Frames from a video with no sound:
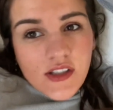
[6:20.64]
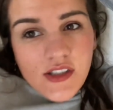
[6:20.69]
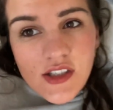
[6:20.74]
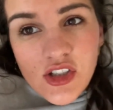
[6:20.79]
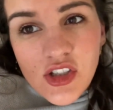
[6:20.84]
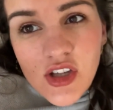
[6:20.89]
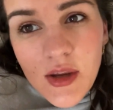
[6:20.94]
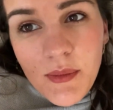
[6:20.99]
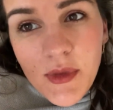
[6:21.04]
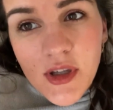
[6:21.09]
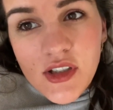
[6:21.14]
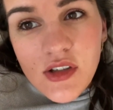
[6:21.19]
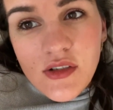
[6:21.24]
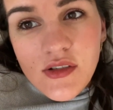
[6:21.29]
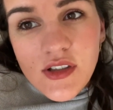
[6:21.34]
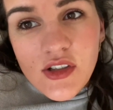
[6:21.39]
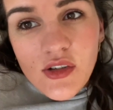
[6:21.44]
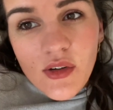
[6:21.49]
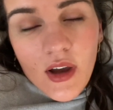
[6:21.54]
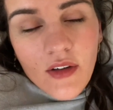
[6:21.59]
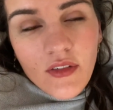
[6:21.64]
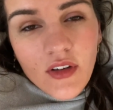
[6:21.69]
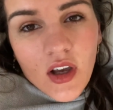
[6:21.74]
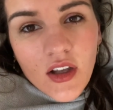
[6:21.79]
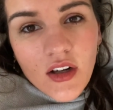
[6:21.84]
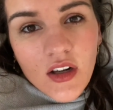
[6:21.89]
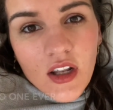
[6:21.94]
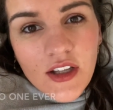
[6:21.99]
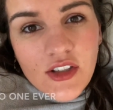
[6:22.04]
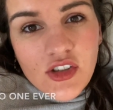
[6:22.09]
It's a shame I don't still have
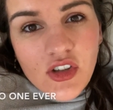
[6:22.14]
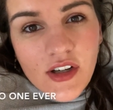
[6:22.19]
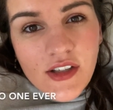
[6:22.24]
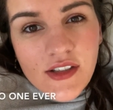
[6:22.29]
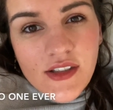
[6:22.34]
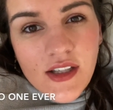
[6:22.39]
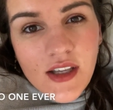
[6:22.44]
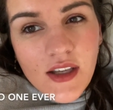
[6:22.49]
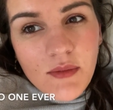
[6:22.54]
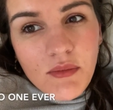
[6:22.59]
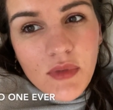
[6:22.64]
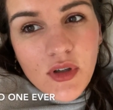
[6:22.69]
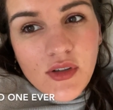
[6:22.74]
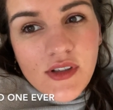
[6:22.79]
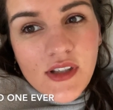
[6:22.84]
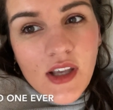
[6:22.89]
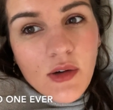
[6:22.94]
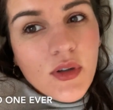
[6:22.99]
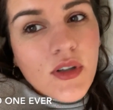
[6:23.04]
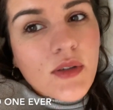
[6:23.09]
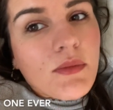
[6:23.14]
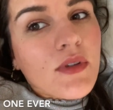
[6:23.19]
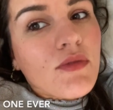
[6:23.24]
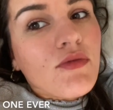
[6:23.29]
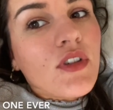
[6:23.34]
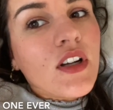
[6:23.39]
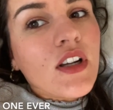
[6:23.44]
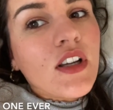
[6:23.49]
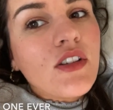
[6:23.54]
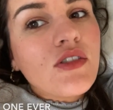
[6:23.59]
kind of like dry skin because that would have been
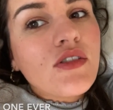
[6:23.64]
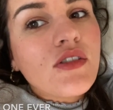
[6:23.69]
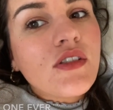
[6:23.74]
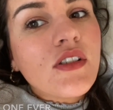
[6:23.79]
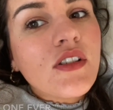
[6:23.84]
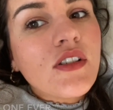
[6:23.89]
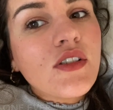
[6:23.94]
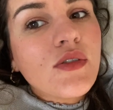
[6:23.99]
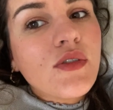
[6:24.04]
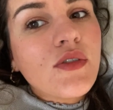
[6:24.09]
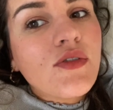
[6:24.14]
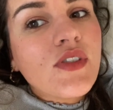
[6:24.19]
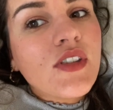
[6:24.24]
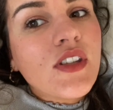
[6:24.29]
really interesting to have